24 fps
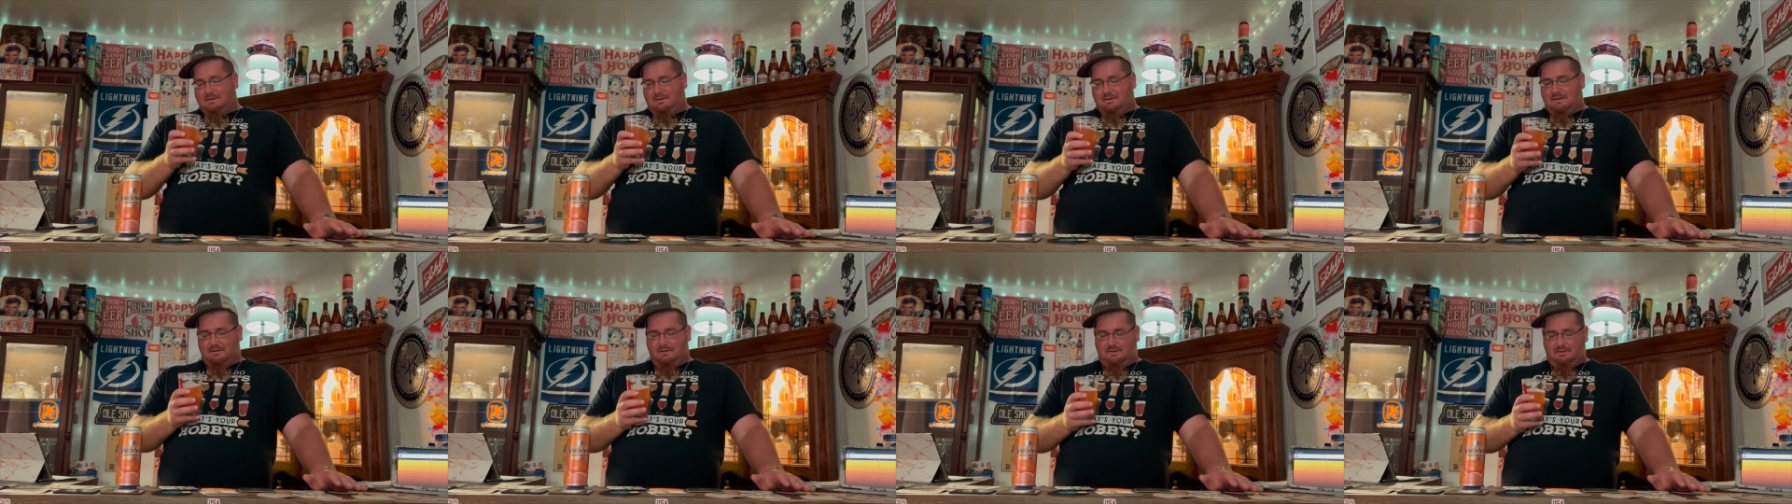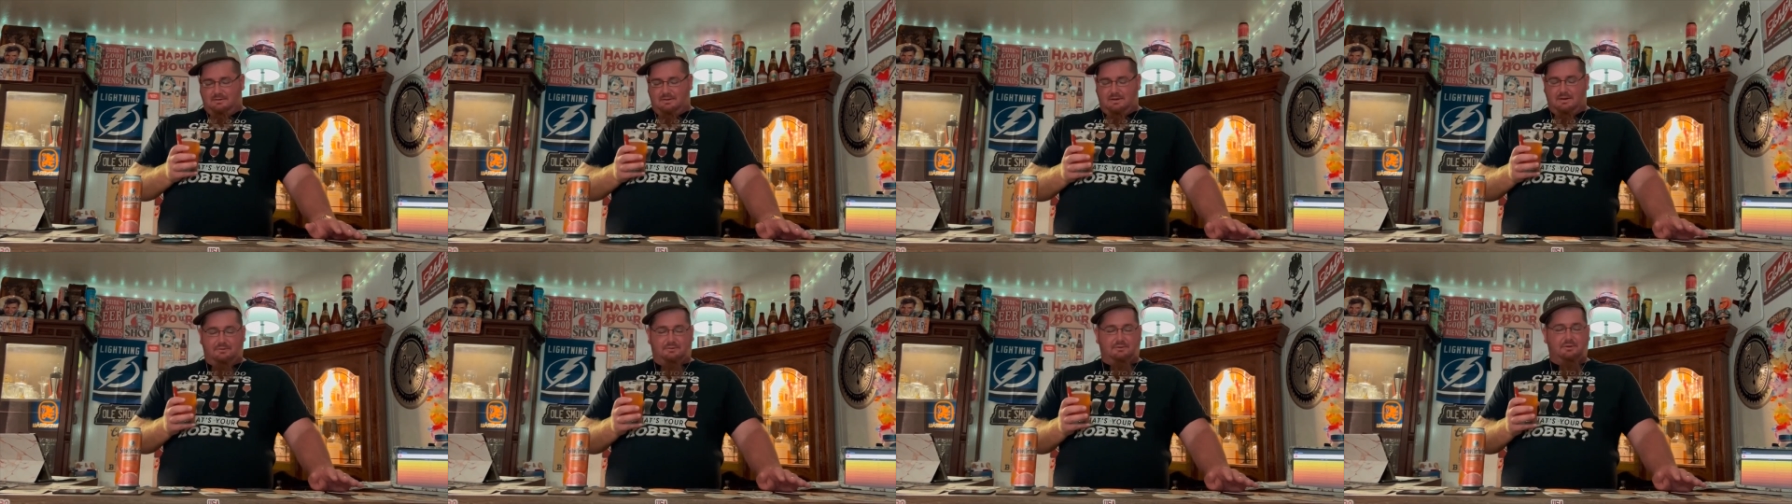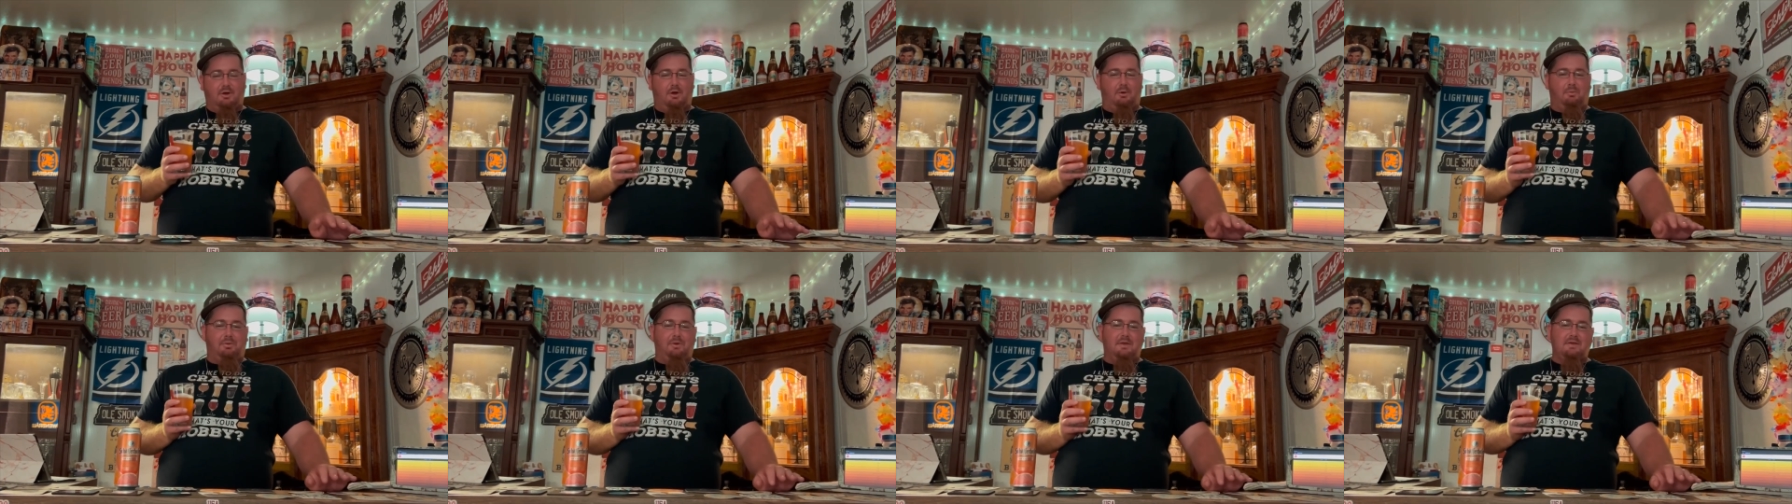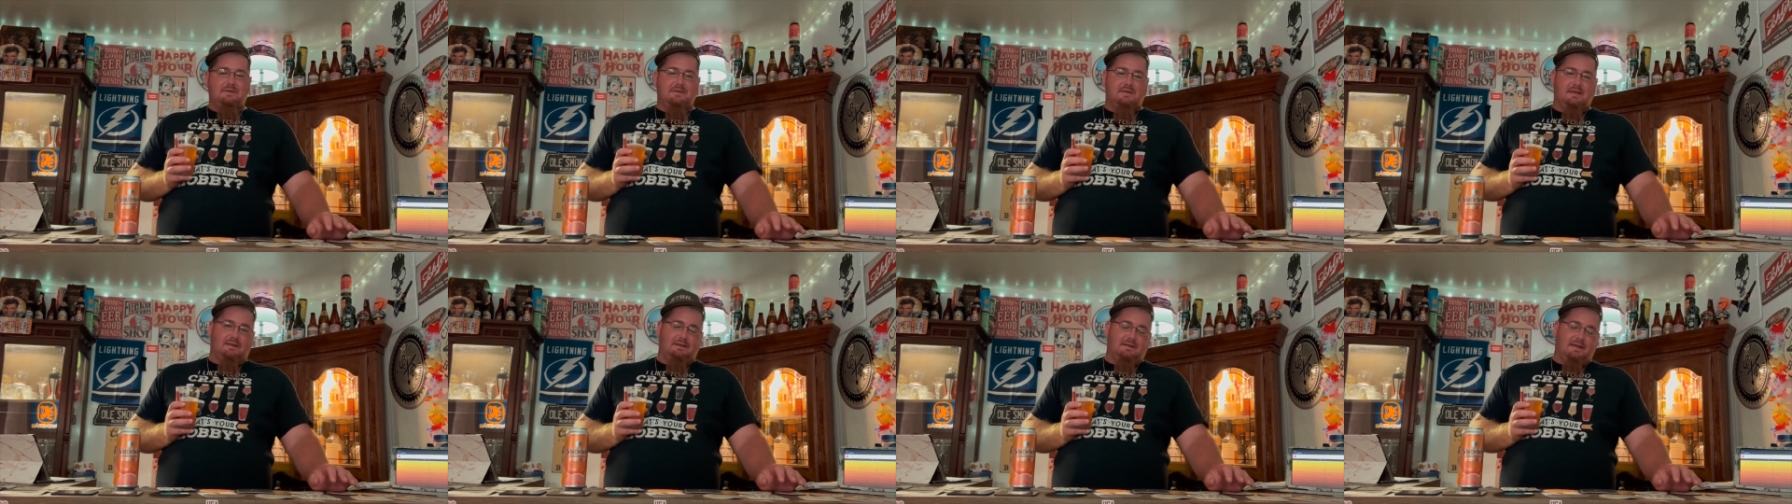So, if so,
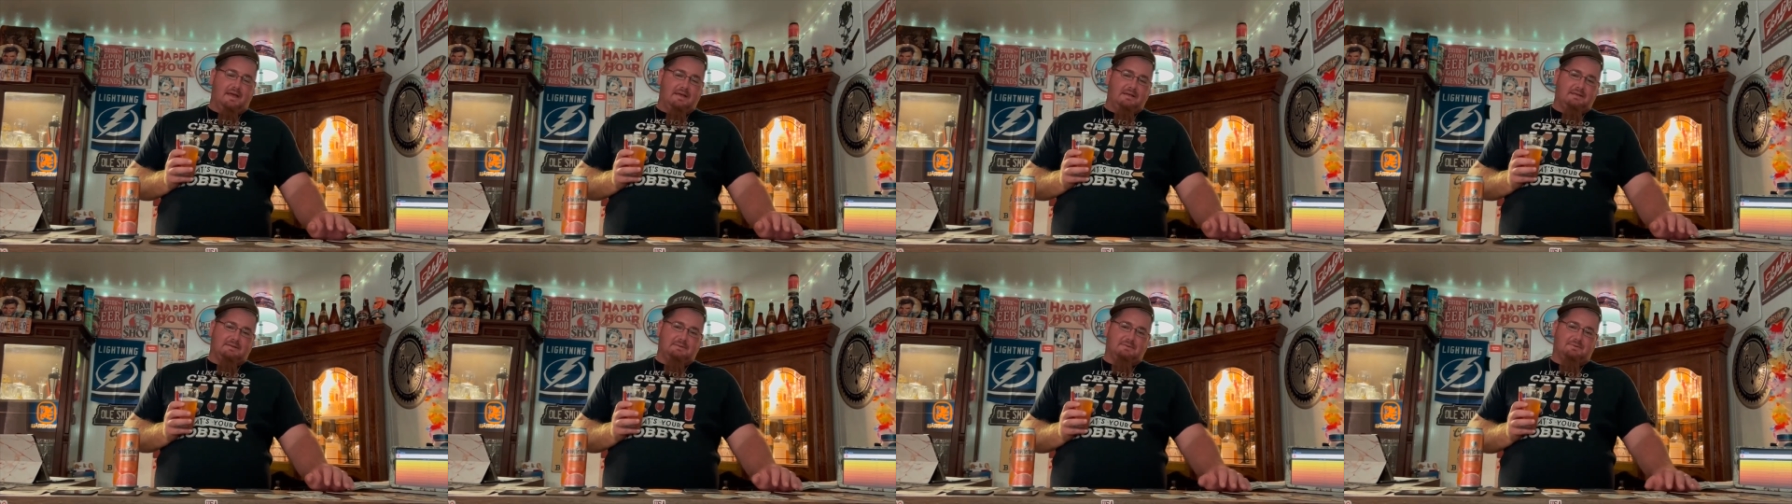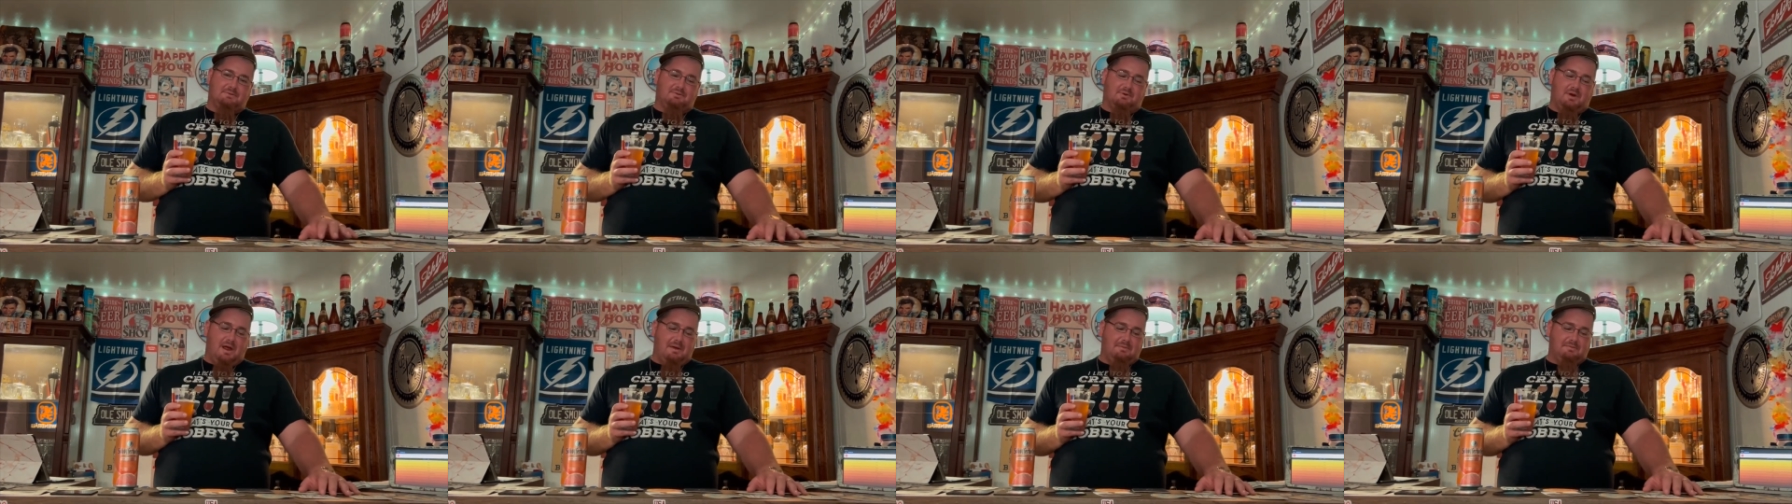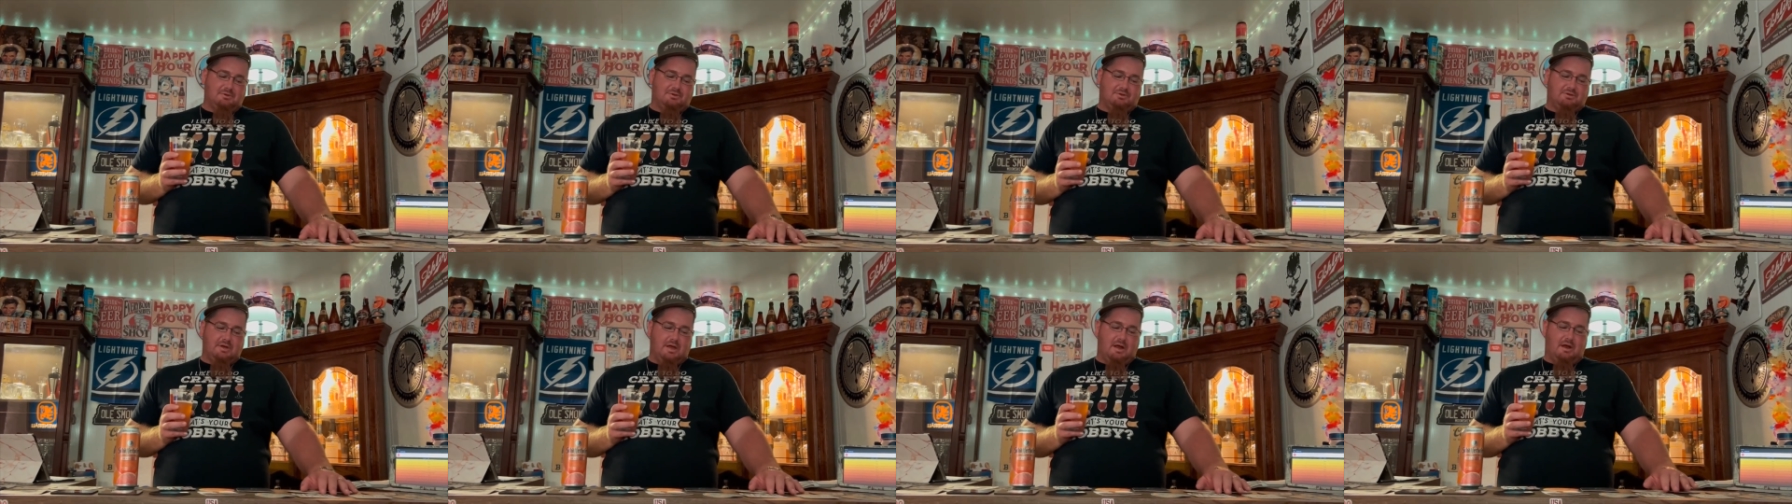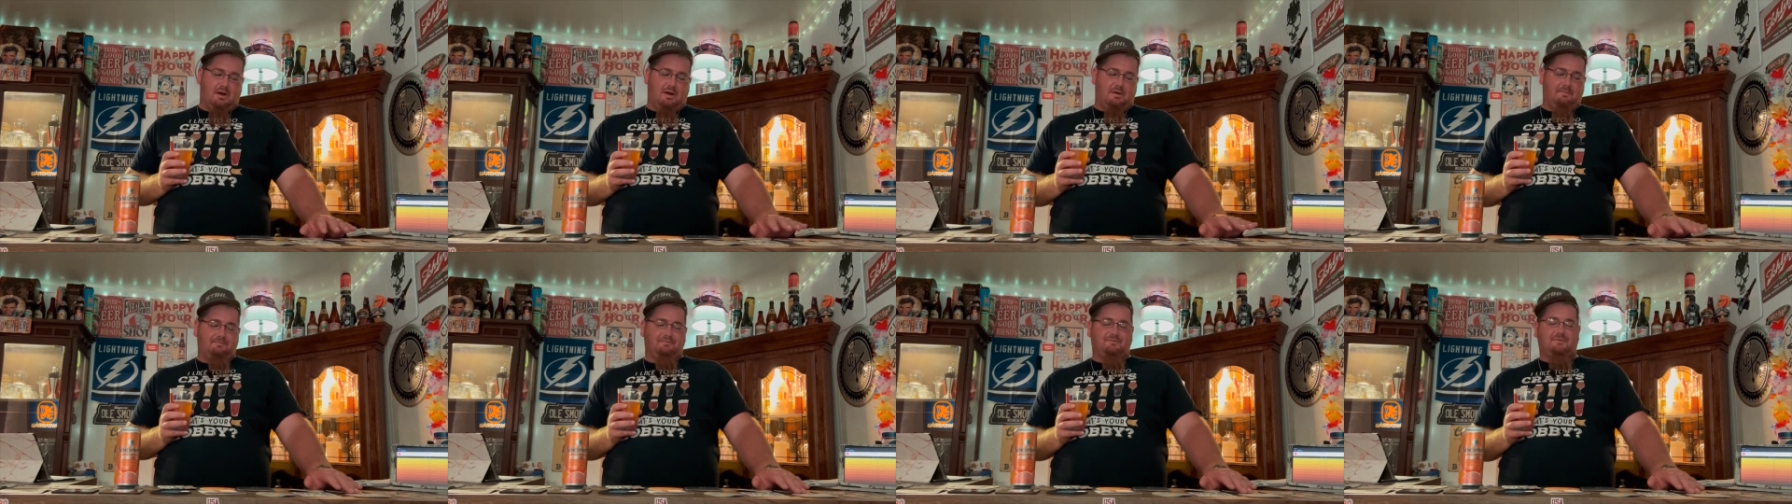please hit like, subscribe, and share.